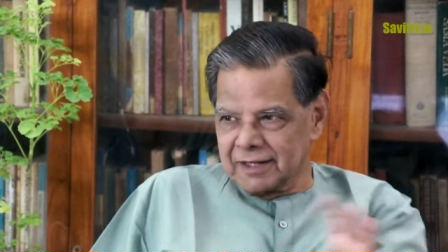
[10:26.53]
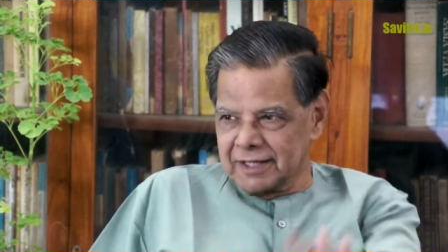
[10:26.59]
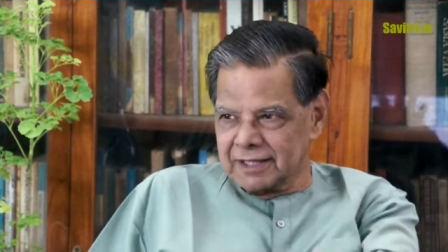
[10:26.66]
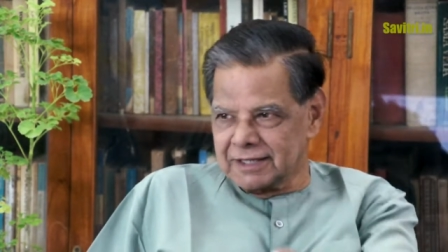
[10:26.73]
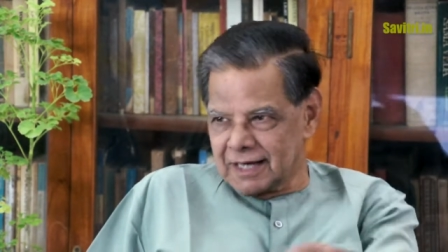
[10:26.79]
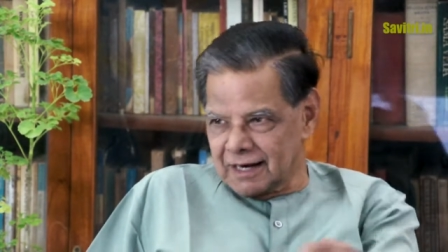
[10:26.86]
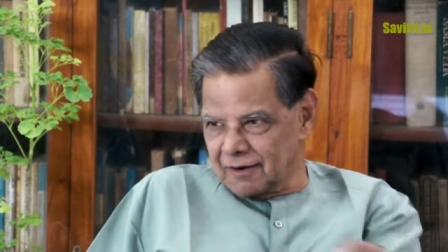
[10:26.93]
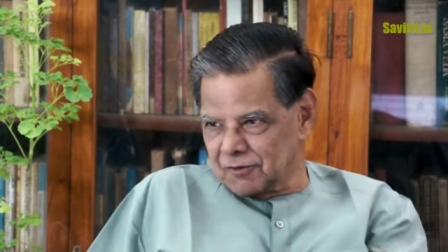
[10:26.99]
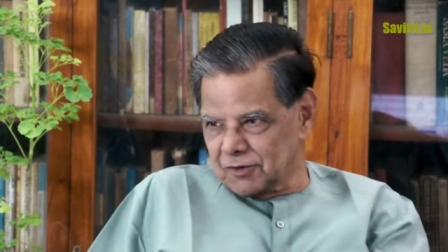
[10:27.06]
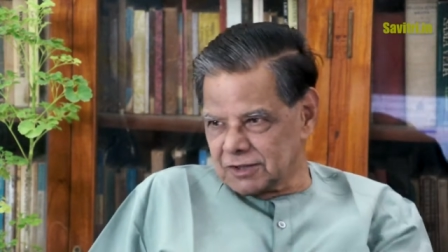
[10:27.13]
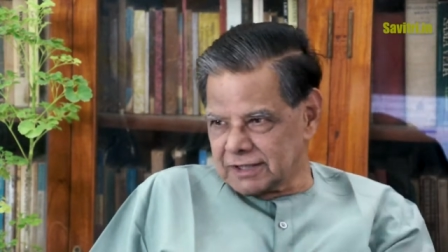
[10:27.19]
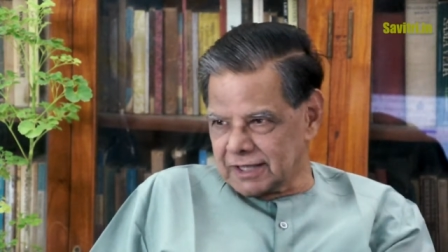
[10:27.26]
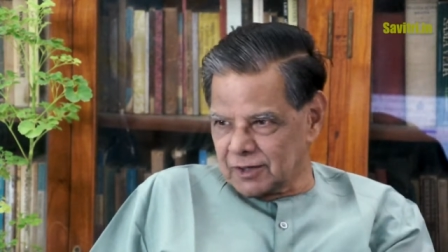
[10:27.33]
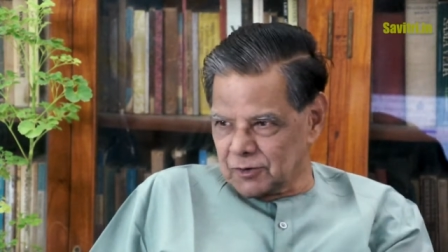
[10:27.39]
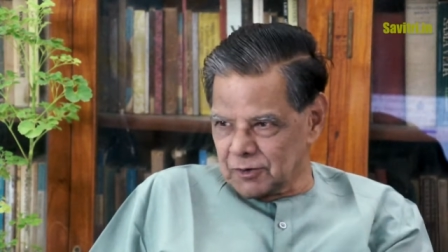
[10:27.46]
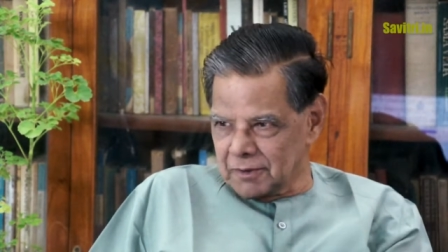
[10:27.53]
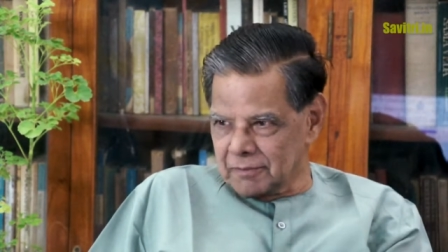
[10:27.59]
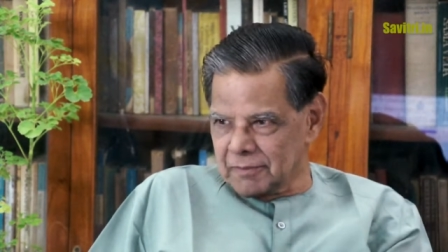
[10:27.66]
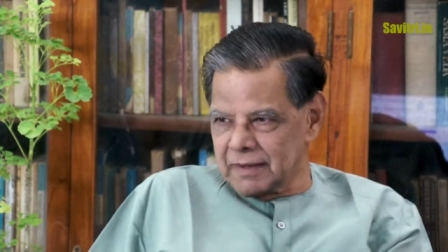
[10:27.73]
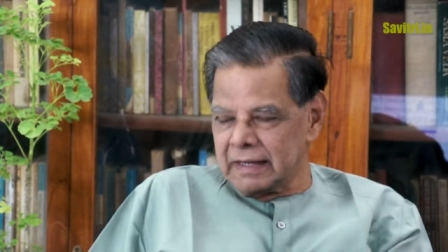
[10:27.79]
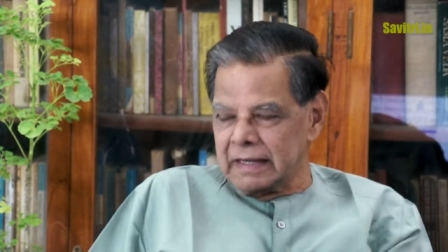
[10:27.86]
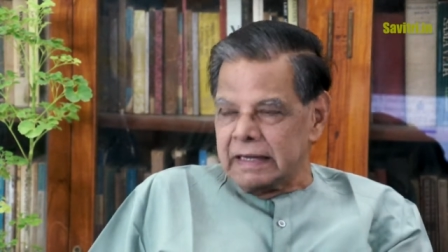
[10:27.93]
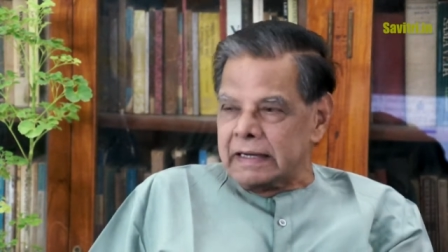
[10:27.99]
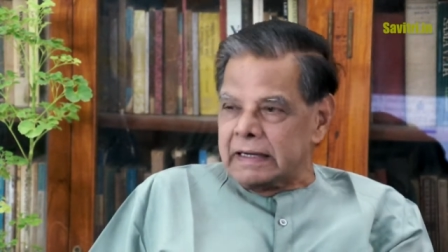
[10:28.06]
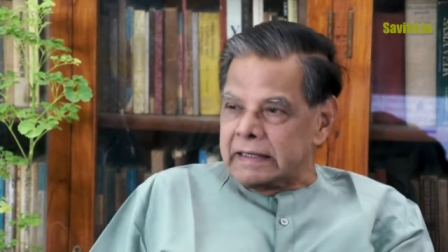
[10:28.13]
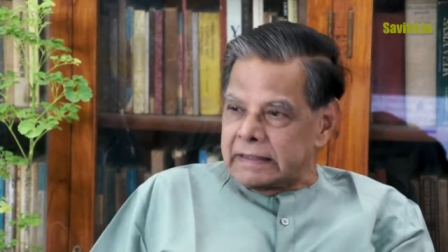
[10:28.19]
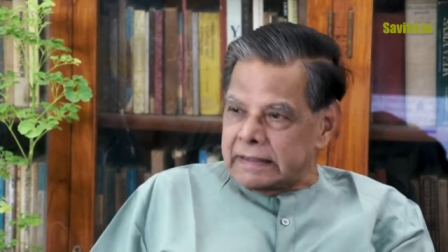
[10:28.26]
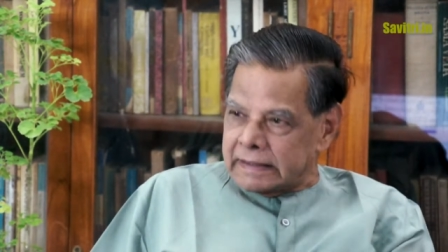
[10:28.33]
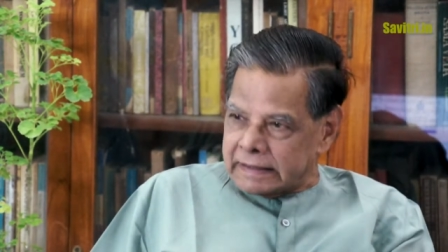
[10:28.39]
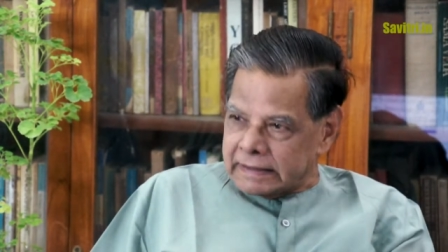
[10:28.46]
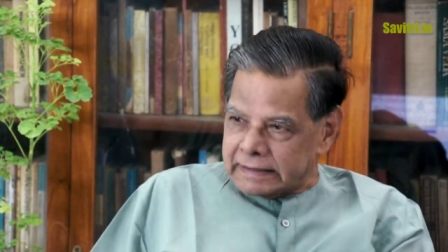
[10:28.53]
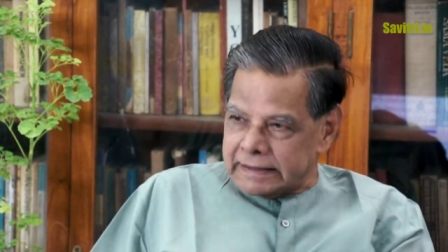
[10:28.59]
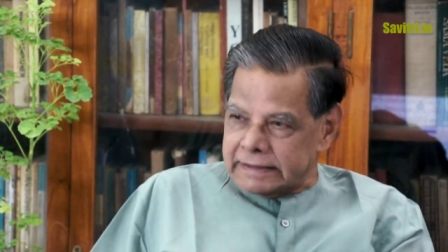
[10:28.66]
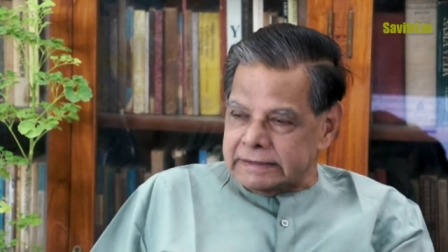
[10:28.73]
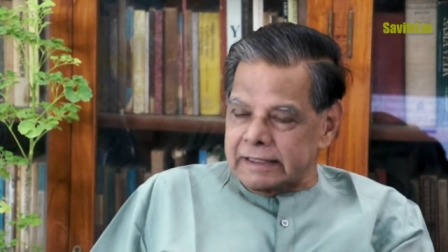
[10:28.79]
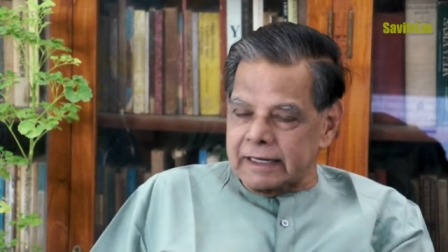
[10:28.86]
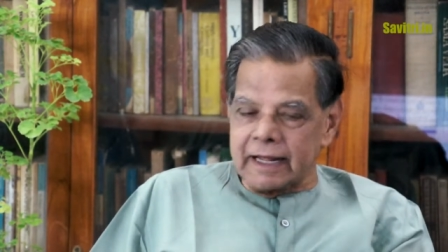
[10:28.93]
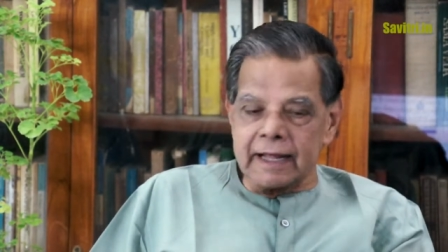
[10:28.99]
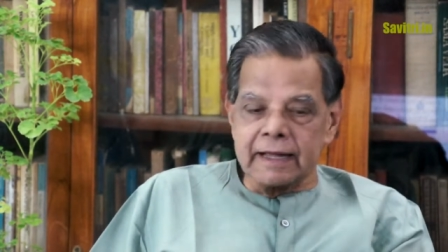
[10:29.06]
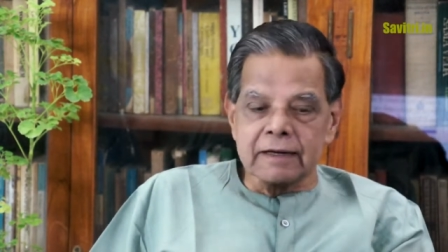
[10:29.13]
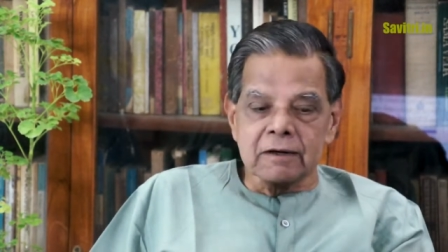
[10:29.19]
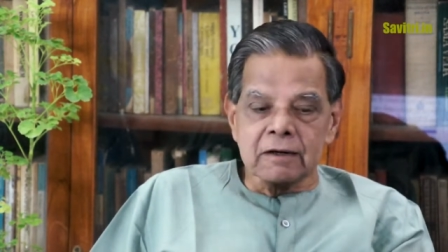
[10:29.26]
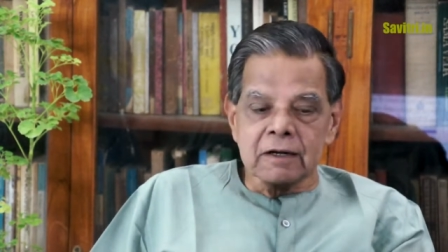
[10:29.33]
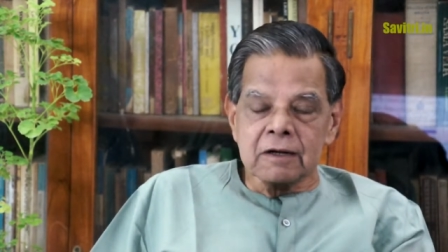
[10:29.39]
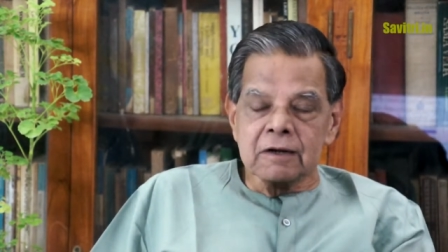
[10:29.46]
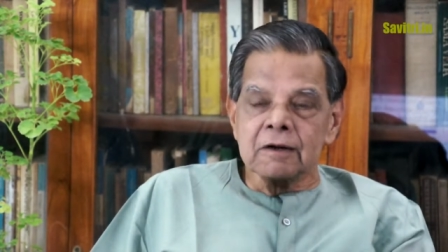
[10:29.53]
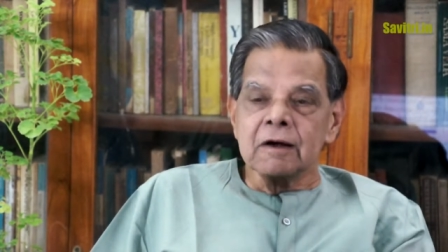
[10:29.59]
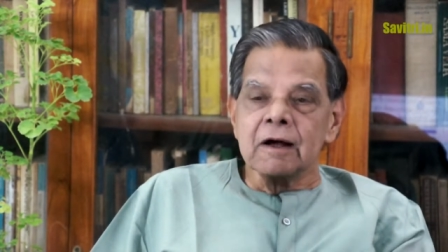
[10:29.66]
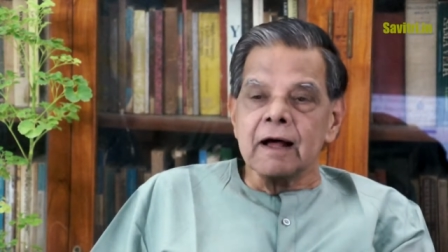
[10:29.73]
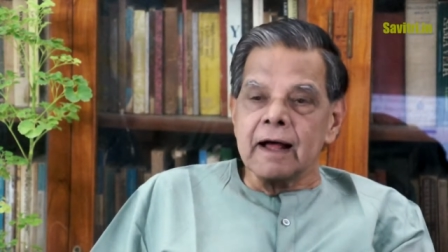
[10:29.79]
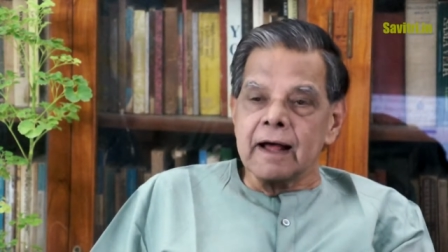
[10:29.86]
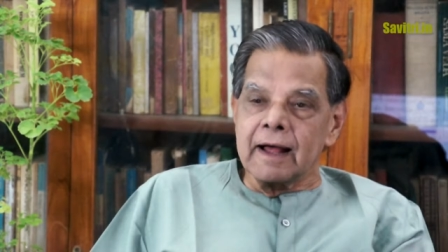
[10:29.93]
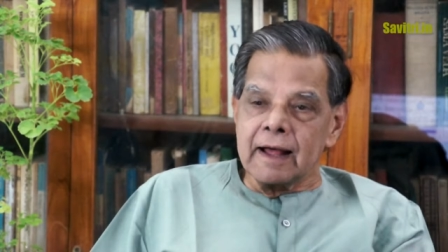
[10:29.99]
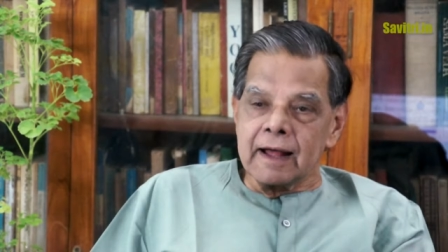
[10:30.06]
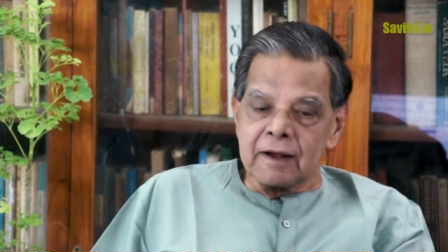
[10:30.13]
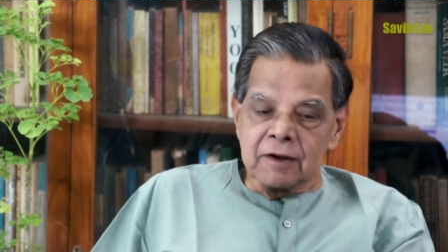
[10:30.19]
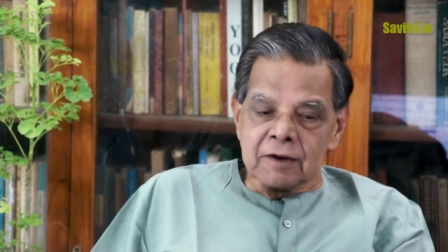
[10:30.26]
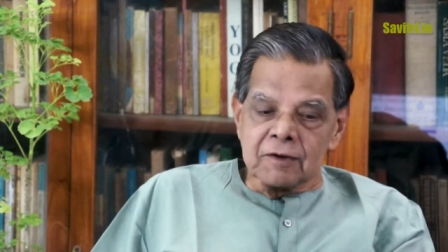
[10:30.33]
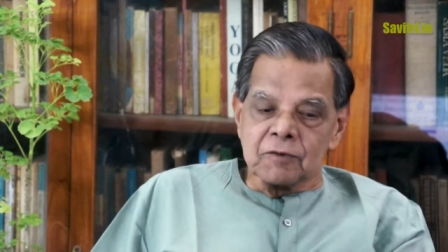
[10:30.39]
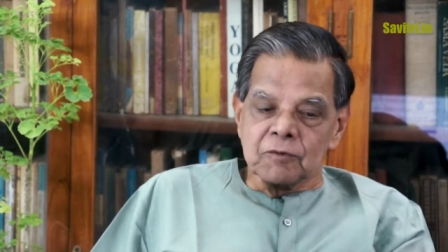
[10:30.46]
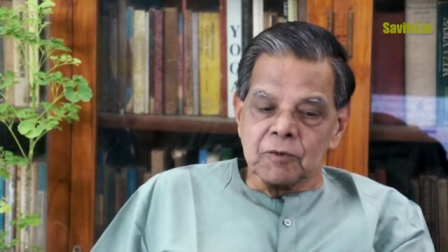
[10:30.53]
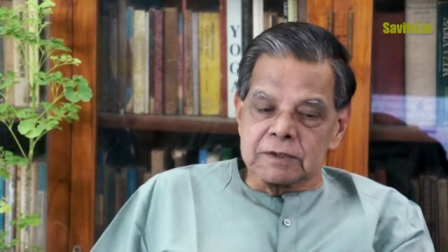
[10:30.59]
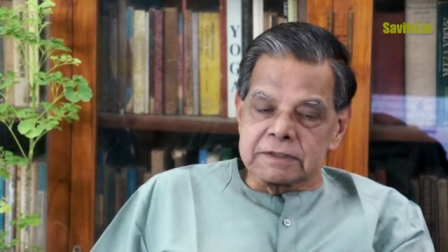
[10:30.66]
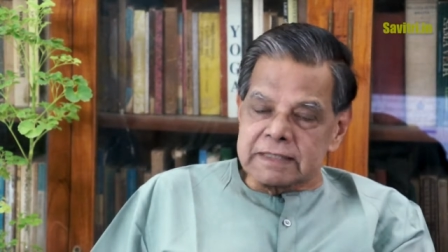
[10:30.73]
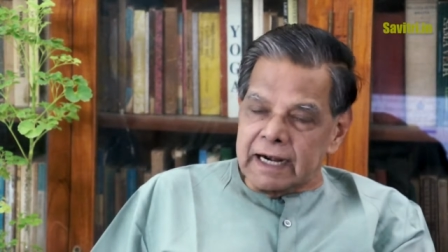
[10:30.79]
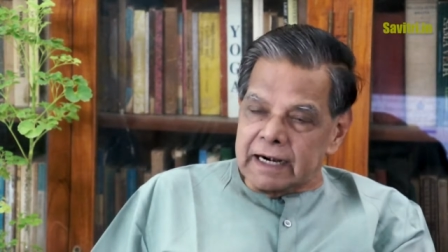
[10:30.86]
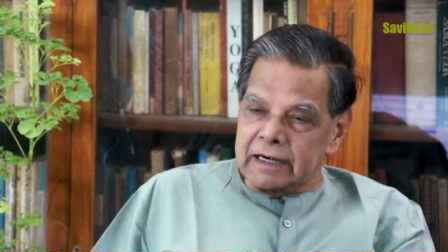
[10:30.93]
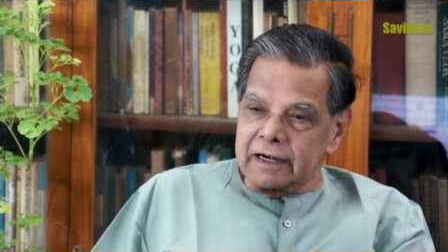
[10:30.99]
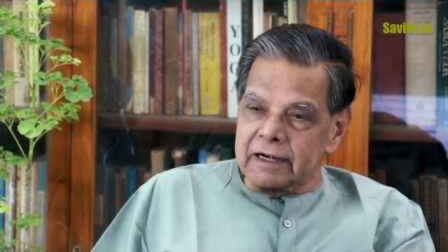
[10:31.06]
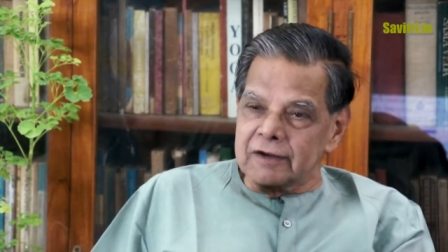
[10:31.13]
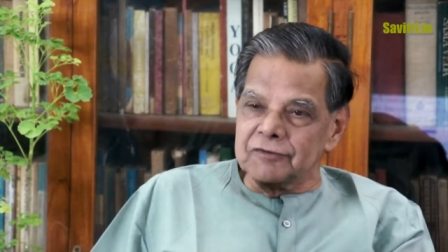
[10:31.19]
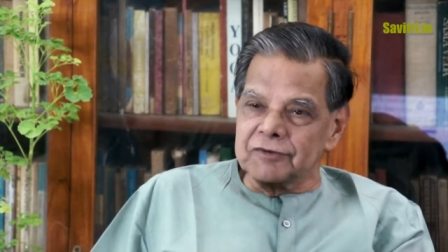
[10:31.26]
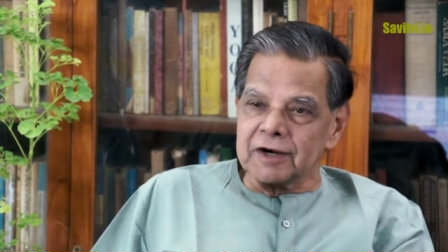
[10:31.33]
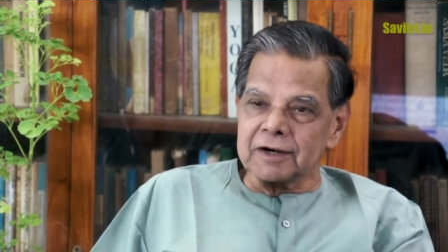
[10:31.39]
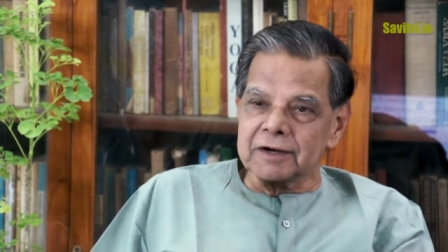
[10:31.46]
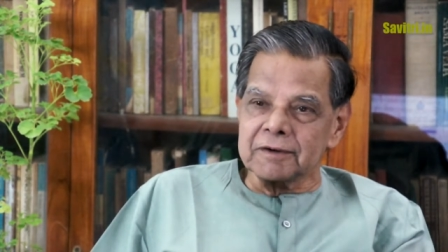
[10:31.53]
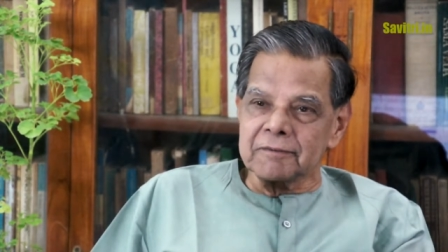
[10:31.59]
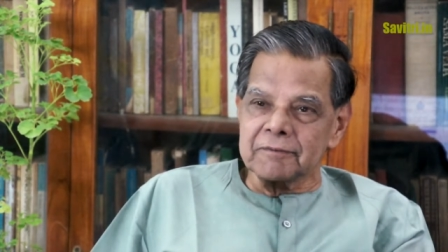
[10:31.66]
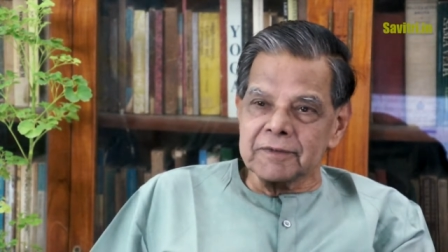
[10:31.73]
this draft was sent to him. This line was slightly different.